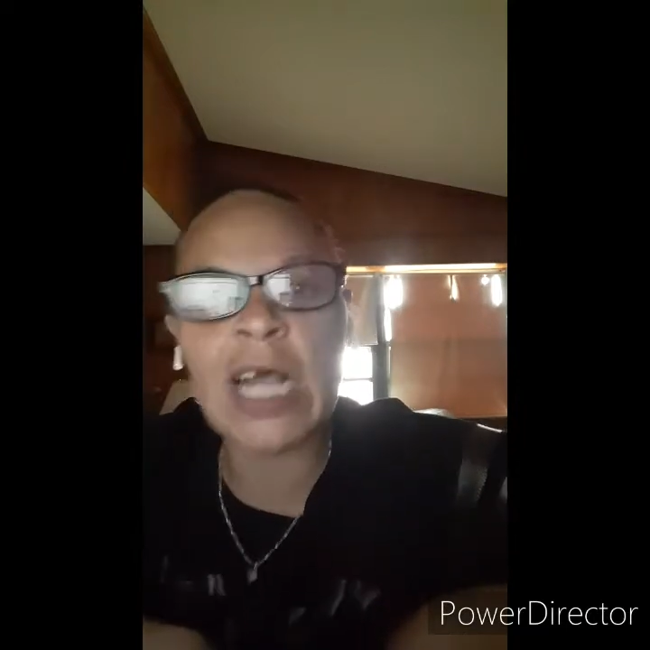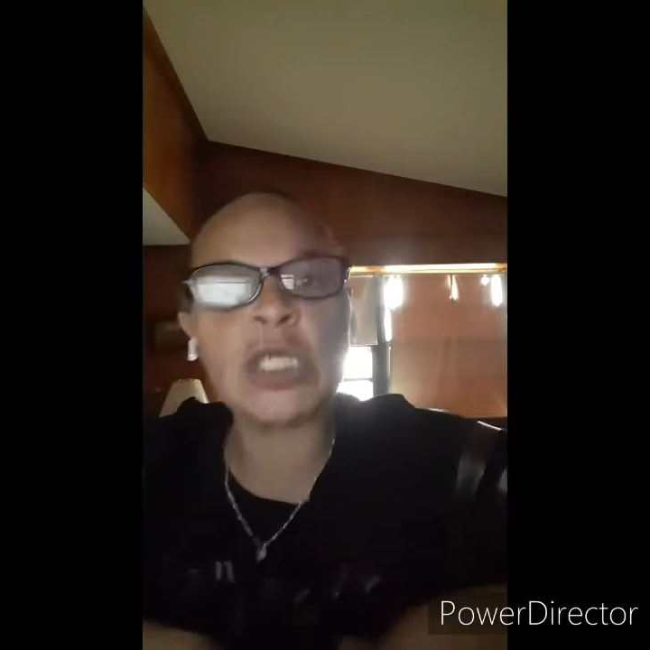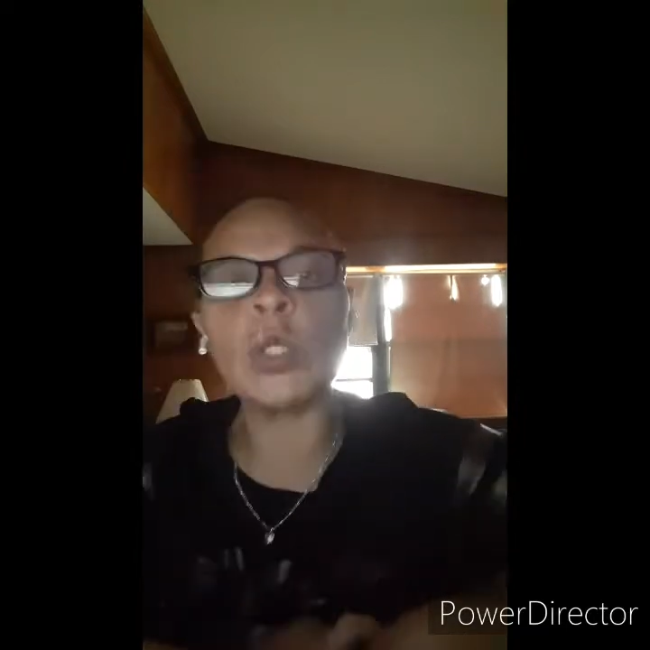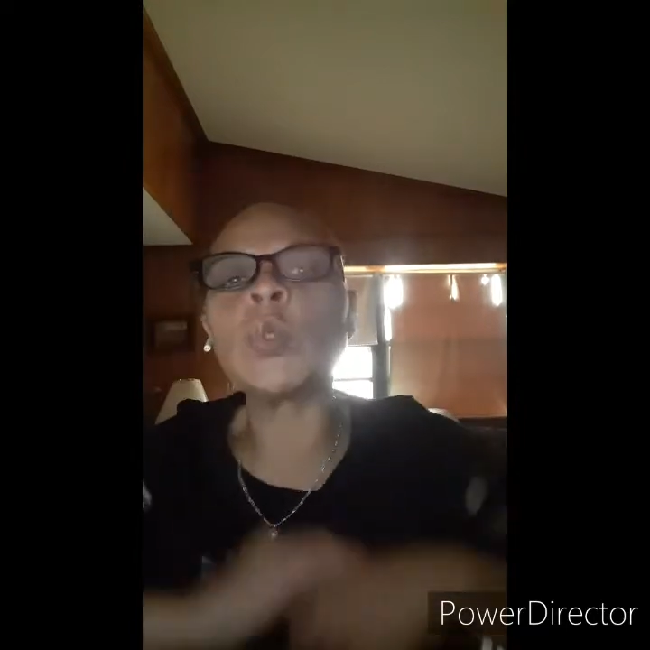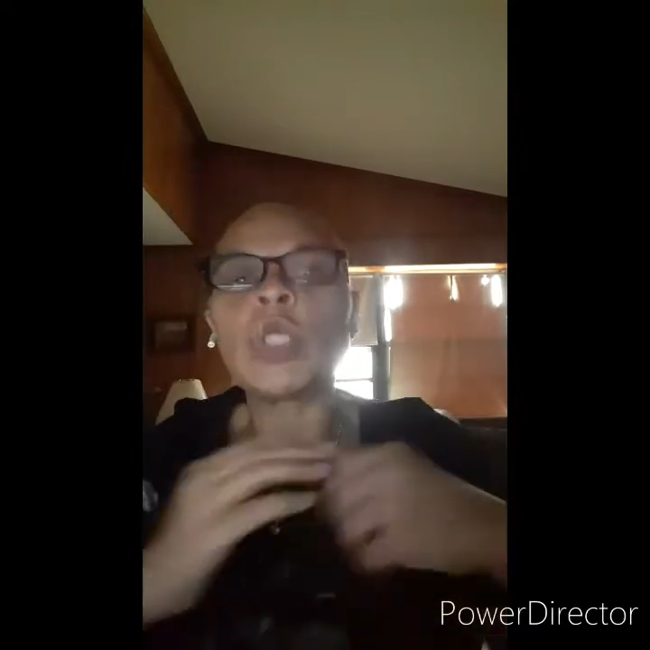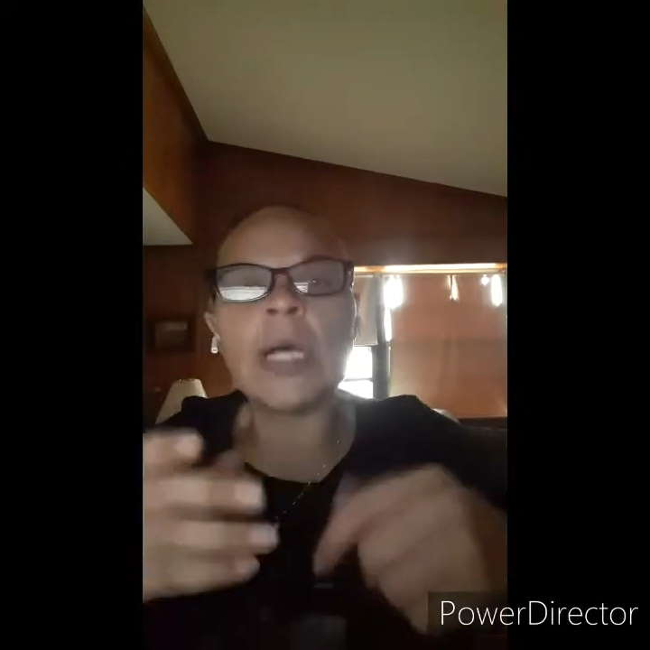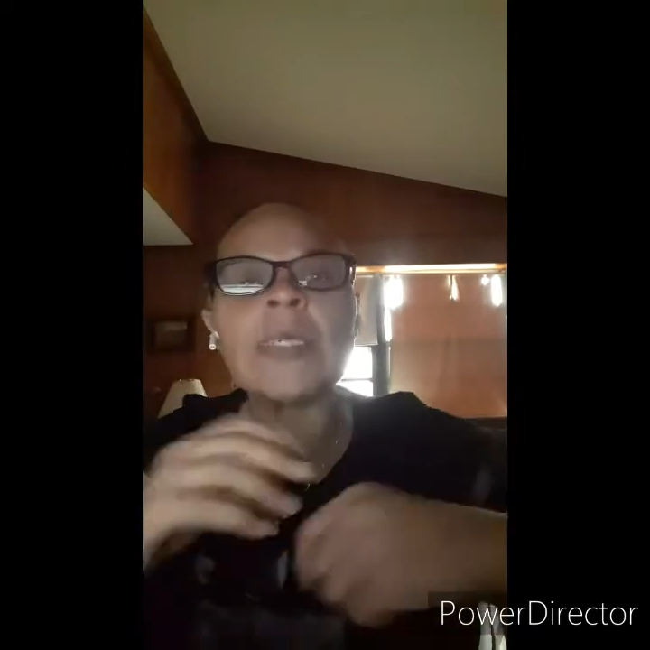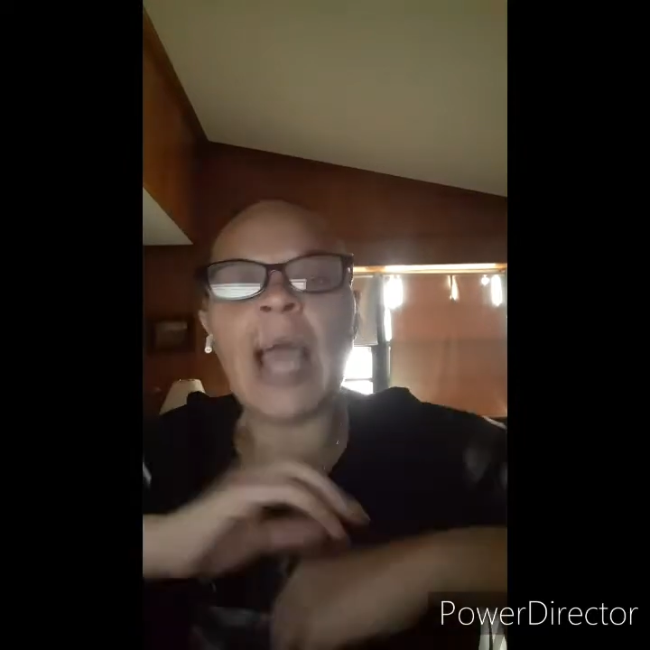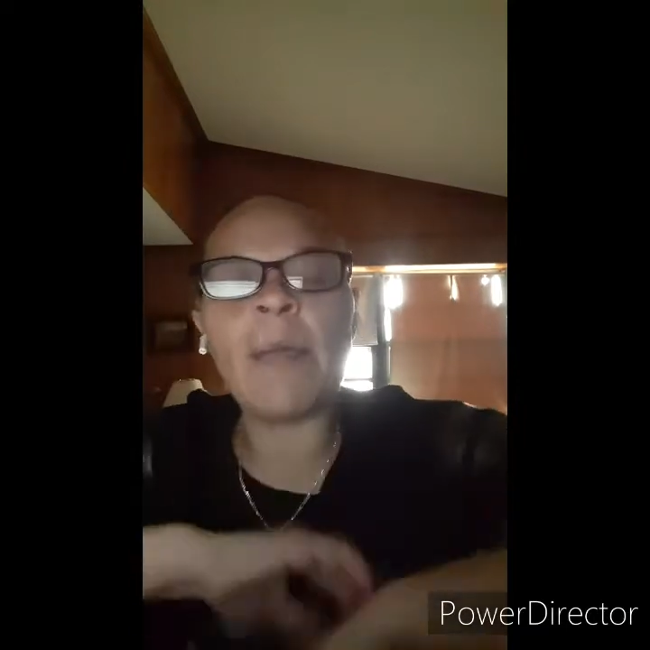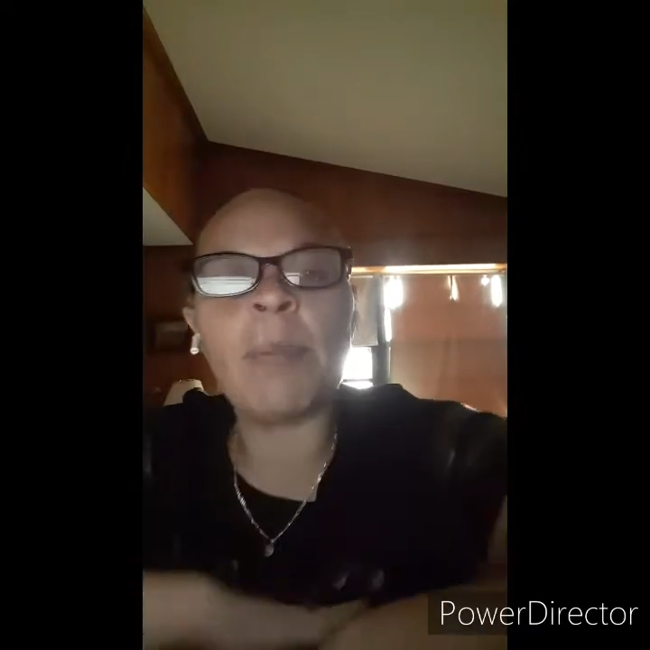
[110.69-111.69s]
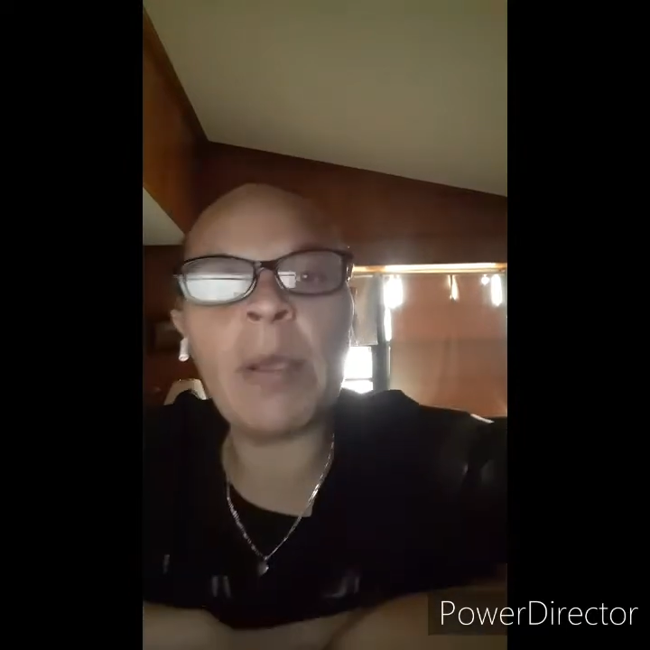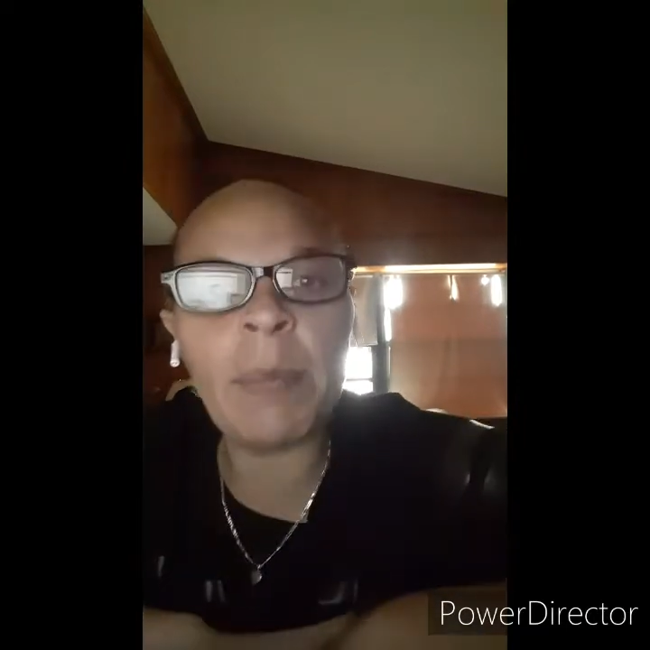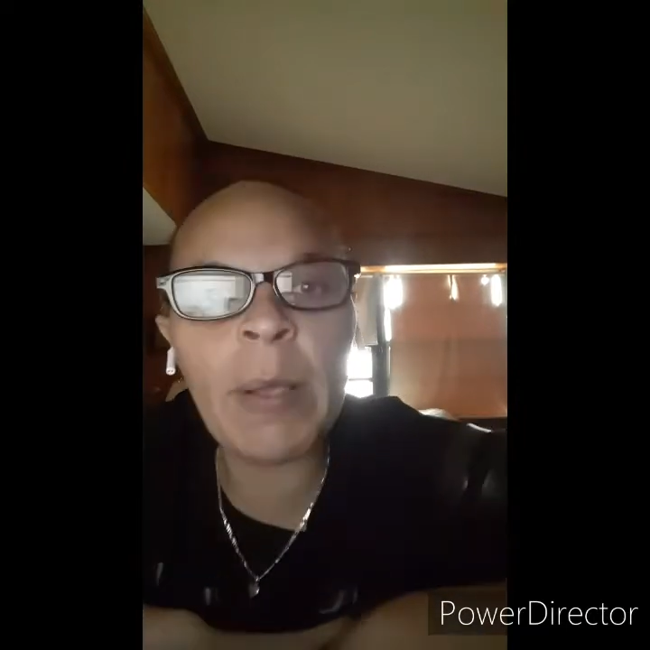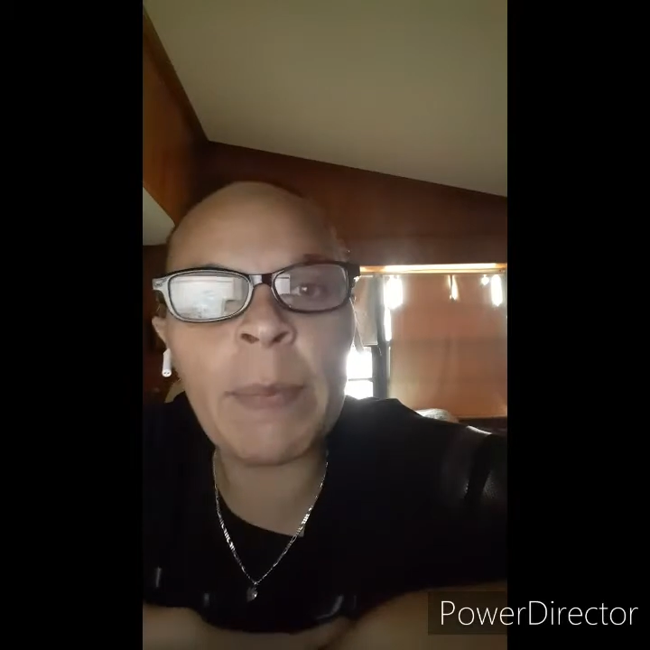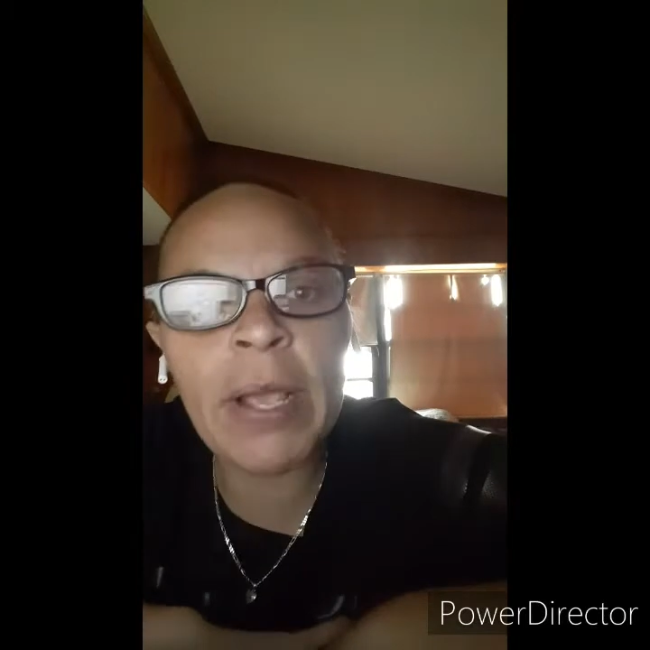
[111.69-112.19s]
that you just gave
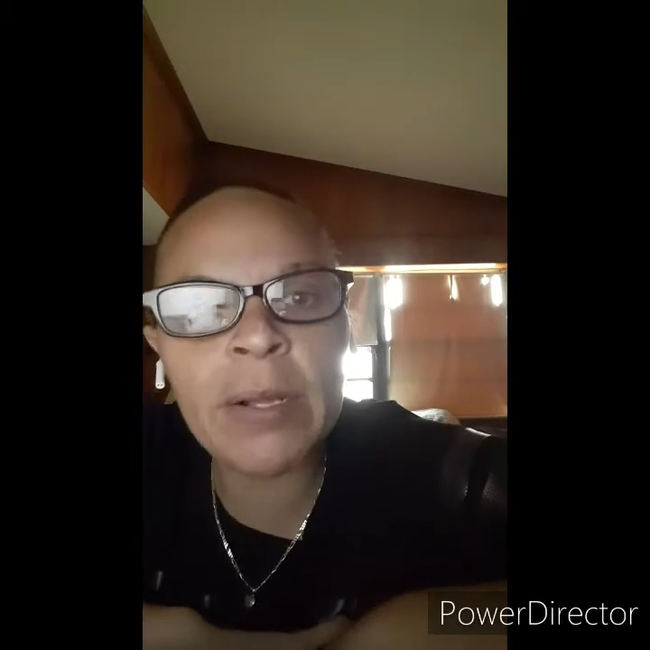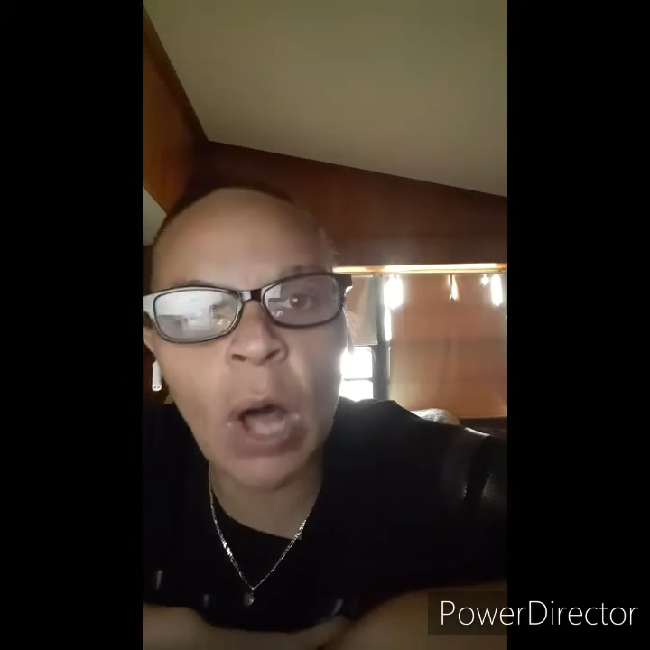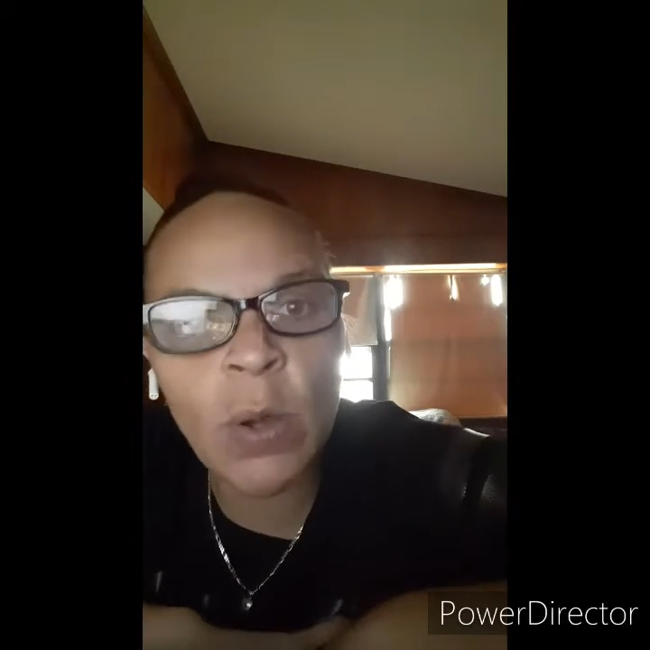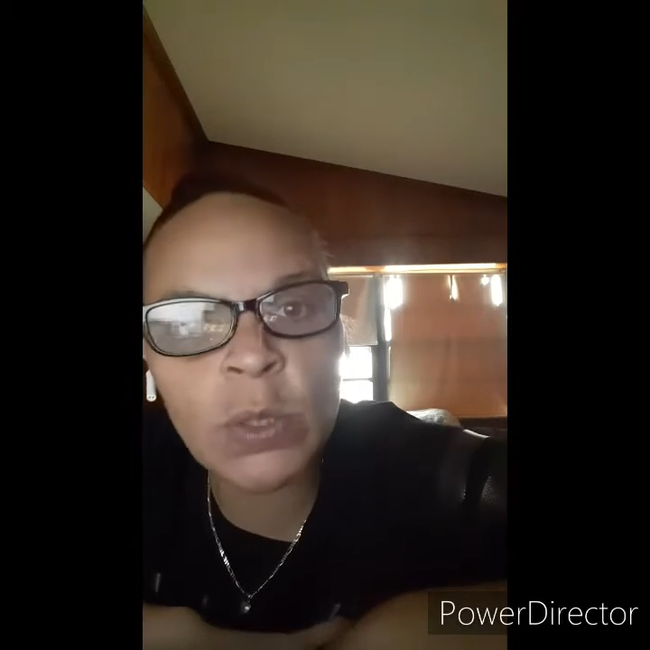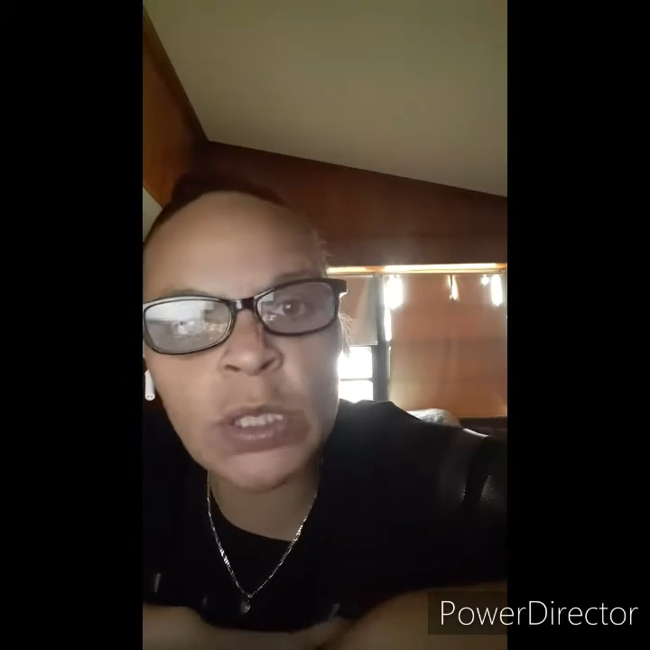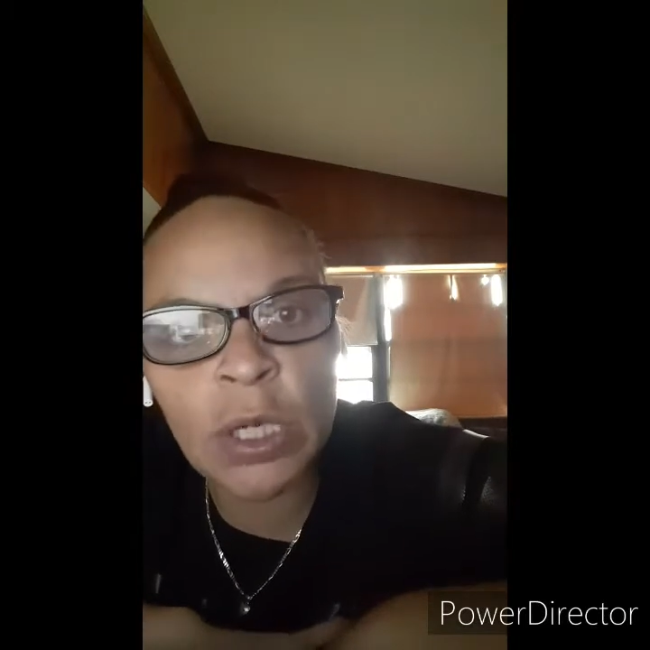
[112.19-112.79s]
PPP loans